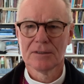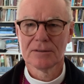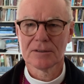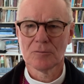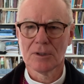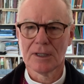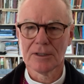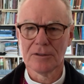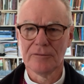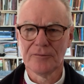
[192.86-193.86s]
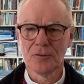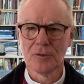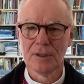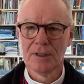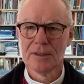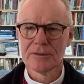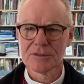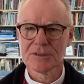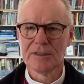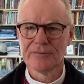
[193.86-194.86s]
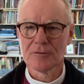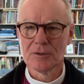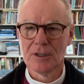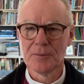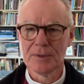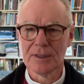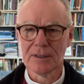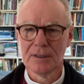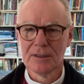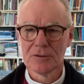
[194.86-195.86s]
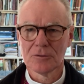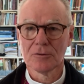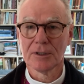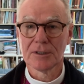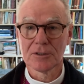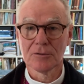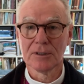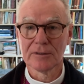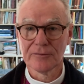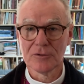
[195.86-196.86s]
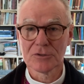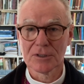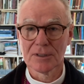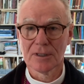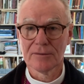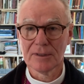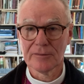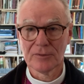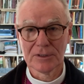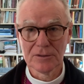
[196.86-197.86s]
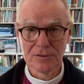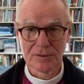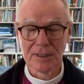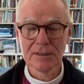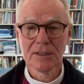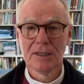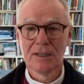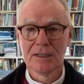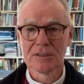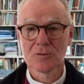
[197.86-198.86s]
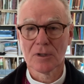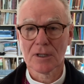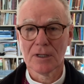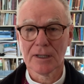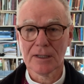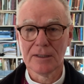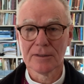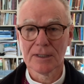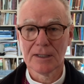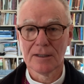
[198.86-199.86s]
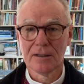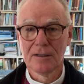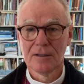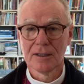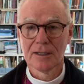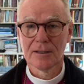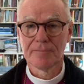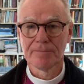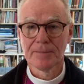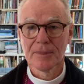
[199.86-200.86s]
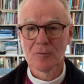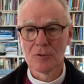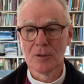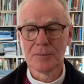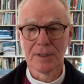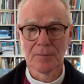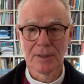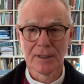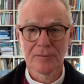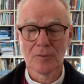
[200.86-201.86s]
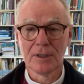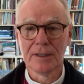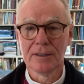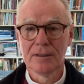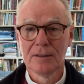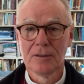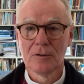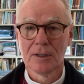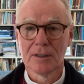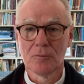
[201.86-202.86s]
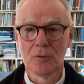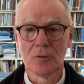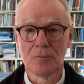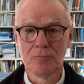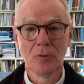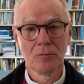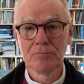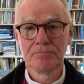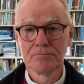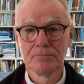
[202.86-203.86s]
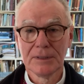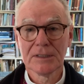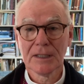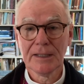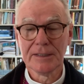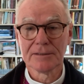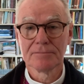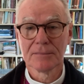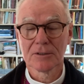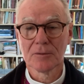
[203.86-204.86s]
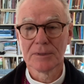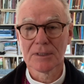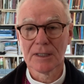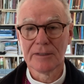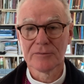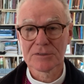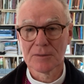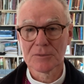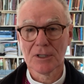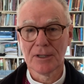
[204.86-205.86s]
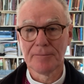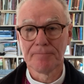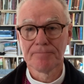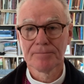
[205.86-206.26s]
that will argue for the safer reopening to a greater degree in the future. And I think if we don't do that, it's quite likely that our reopening pathway will be delayed. It could be delayed for some time.